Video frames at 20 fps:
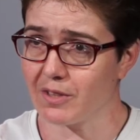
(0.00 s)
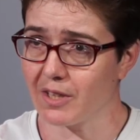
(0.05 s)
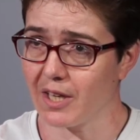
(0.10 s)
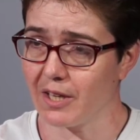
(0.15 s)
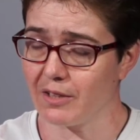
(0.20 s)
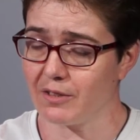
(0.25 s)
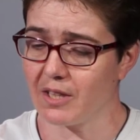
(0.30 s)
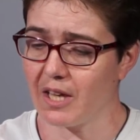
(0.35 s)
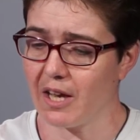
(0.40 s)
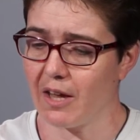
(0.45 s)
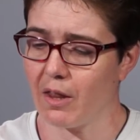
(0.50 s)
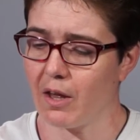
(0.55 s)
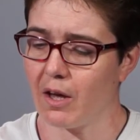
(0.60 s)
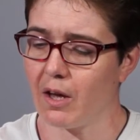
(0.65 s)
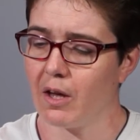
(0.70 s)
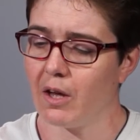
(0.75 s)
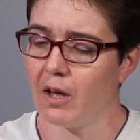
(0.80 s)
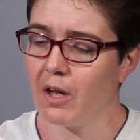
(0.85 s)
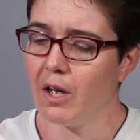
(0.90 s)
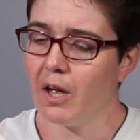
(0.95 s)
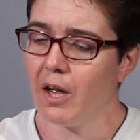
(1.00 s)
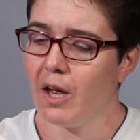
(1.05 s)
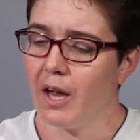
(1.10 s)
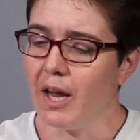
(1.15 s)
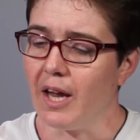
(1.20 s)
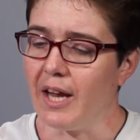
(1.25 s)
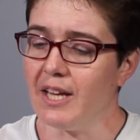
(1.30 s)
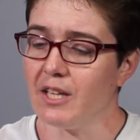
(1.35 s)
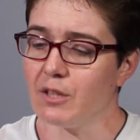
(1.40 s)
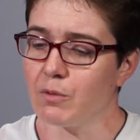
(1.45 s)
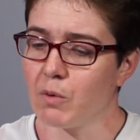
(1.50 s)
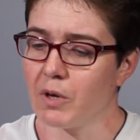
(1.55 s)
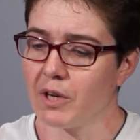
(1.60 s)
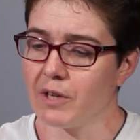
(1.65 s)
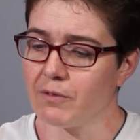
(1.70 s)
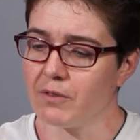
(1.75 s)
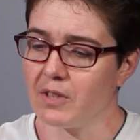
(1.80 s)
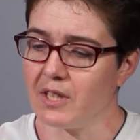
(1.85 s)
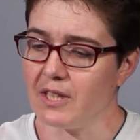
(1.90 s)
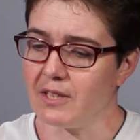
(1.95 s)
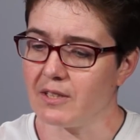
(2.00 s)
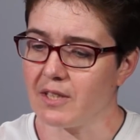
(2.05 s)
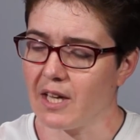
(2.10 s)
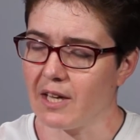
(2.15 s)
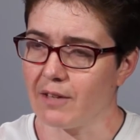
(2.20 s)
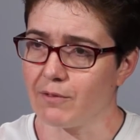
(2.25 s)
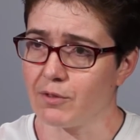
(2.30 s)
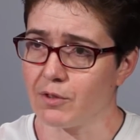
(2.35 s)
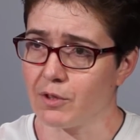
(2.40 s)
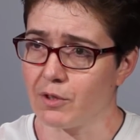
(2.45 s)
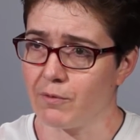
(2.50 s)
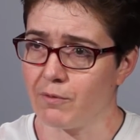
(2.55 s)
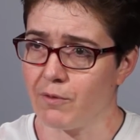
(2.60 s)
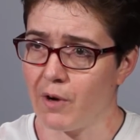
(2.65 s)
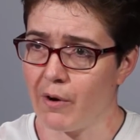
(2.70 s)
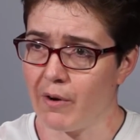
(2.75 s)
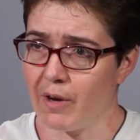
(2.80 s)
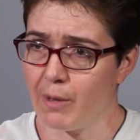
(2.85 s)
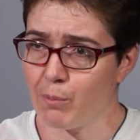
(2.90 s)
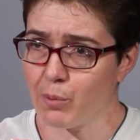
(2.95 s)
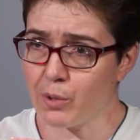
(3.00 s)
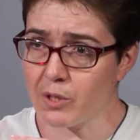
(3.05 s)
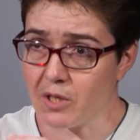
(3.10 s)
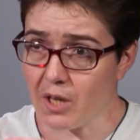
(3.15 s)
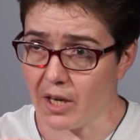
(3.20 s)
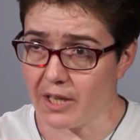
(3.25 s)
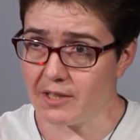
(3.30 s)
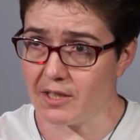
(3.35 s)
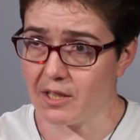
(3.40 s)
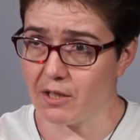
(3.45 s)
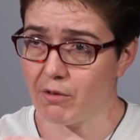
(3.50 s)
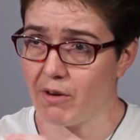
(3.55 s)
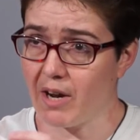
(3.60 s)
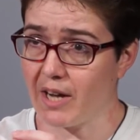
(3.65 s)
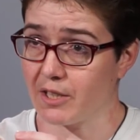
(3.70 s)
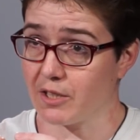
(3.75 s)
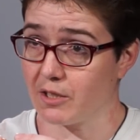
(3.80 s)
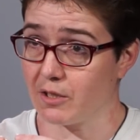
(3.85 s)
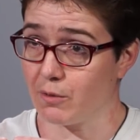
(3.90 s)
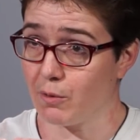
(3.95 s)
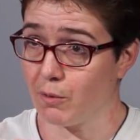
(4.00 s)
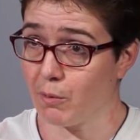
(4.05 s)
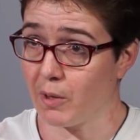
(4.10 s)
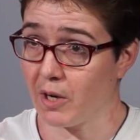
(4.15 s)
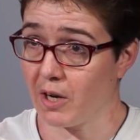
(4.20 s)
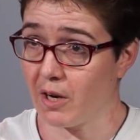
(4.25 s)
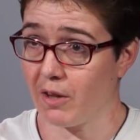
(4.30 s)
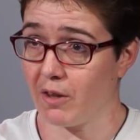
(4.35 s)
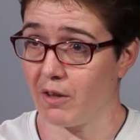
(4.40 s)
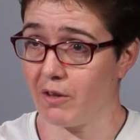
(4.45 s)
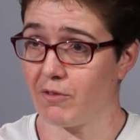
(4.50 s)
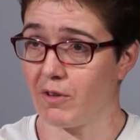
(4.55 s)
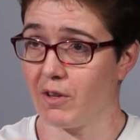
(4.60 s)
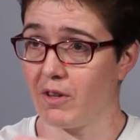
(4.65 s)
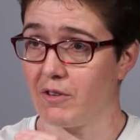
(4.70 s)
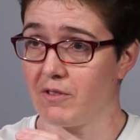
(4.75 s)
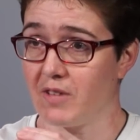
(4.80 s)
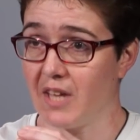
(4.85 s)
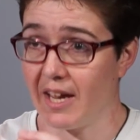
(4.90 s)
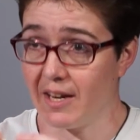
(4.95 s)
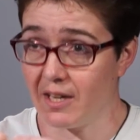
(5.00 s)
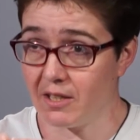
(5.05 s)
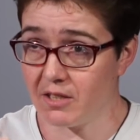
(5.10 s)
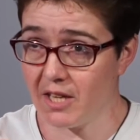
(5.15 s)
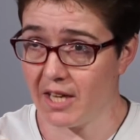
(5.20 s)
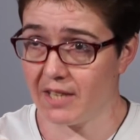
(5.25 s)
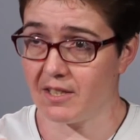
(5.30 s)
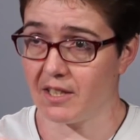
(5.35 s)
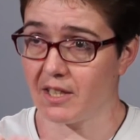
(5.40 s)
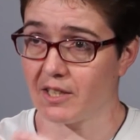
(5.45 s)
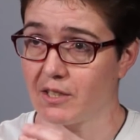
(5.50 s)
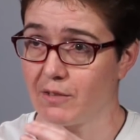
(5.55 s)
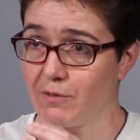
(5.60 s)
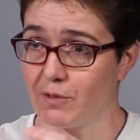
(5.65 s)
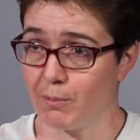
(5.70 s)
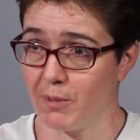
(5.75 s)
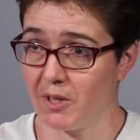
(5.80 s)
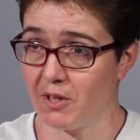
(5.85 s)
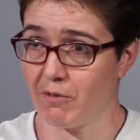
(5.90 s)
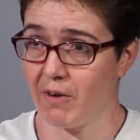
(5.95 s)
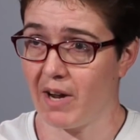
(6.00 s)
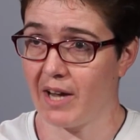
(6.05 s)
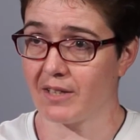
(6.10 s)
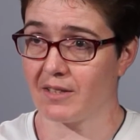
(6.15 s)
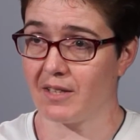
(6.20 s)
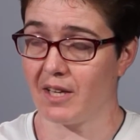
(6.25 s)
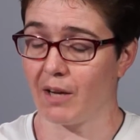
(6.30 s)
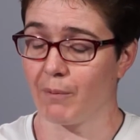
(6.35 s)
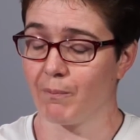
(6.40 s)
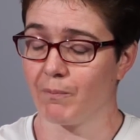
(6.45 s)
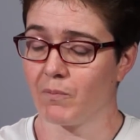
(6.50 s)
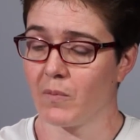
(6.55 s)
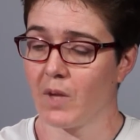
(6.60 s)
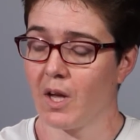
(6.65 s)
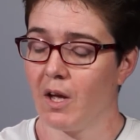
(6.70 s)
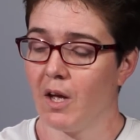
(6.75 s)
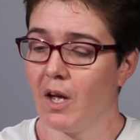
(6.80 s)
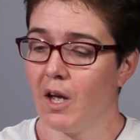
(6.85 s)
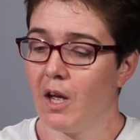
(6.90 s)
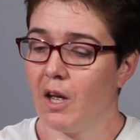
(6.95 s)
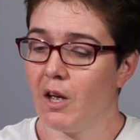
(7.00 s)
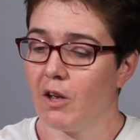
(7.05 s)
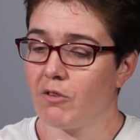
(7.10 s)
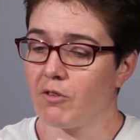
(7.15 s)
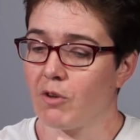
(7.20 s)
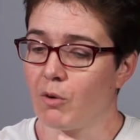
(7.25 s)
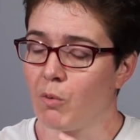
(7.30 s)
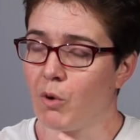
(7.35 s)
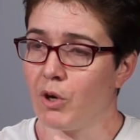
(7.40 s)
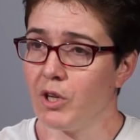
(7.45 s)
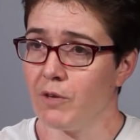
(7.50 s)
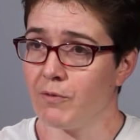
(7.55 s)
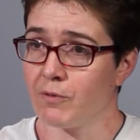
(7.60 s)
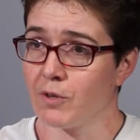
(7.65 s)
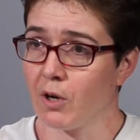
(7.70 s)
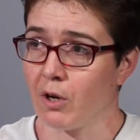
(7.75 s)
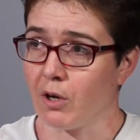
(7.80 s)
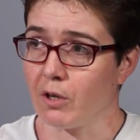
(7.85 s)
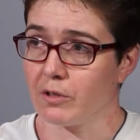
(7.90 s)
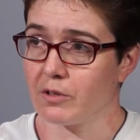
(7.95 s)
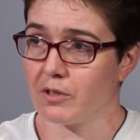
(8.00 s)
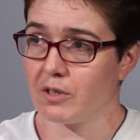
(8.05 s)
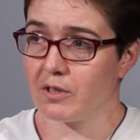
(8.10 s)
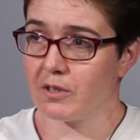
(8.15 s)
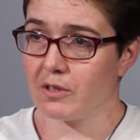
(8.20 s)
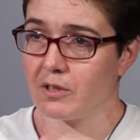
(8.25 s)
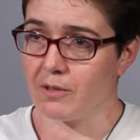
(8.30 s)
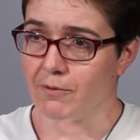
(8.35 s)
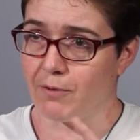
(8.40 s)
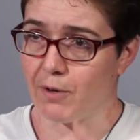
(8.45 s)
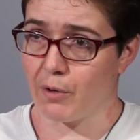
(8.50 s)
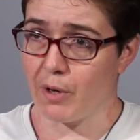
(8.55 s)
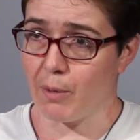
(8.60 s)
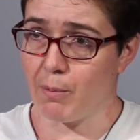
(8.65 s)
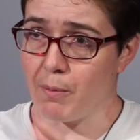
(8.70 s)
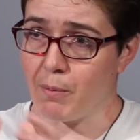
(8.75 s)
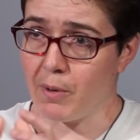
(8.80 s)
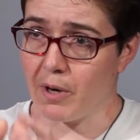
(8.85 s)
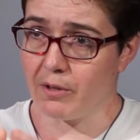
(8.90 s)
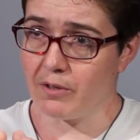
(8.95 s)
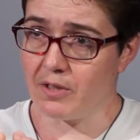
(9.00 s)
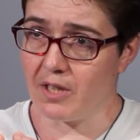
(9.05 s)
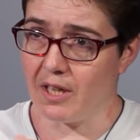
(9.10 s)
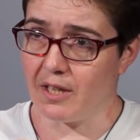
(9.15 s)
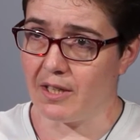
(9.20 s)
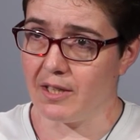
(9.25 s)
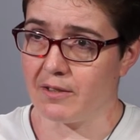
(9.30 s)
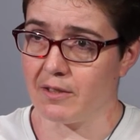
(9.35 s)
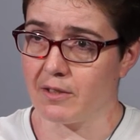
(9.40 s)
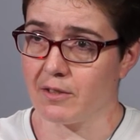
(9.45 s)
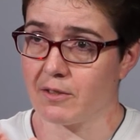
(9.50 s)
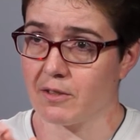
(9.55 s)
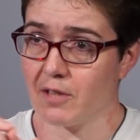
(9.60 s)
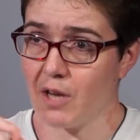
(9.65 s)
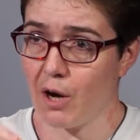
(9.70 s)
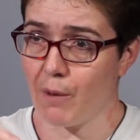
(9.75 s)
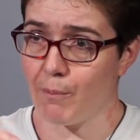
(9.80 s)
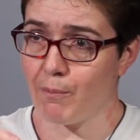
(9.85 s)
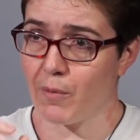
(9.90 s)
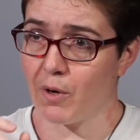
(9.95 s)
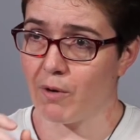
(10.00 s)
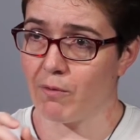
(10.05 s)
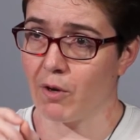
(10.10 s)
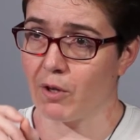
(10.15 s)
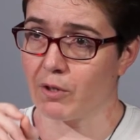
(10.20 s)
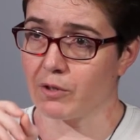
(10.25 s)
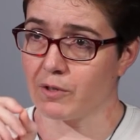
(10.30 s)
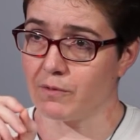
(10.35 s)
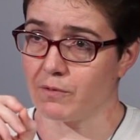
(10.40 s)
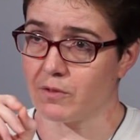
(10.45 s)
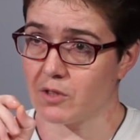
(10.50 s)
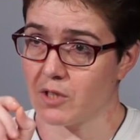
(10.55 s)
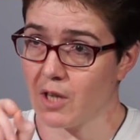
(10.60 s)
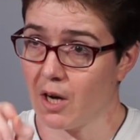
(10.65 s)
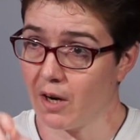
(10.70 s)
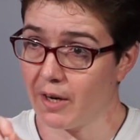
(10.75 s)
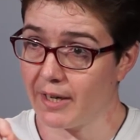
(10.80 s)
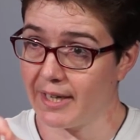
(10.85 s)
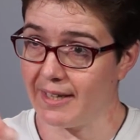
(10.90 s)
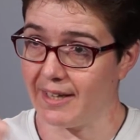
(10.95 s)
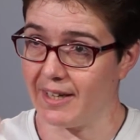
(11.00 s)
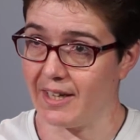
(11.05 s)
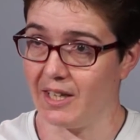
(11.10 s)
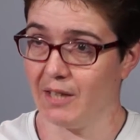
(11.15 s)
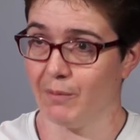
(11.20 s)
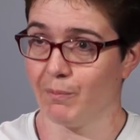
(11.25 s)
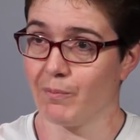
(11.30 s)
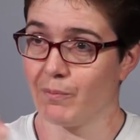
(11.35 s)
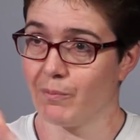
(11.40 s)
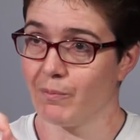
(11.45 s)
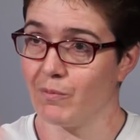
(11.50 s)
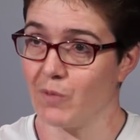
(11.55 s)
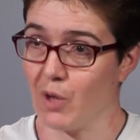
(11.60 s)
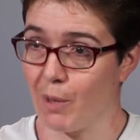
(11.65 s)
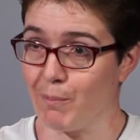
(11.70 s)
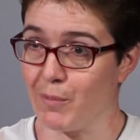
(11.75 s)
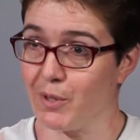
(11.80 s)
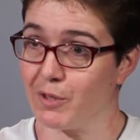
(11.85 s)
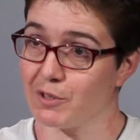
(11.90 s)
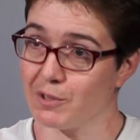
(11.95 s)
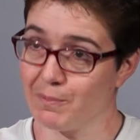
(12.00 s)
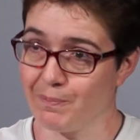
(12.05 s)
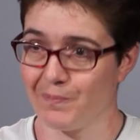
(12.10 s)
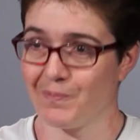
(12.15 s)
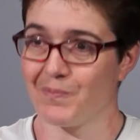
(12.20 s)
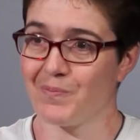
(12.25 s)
that go together, each one of these have sort of very precise interactions with one another. So there's the energetics of them interacting. So what you've got to fold up a protein is a sum of lots of tiny numbers.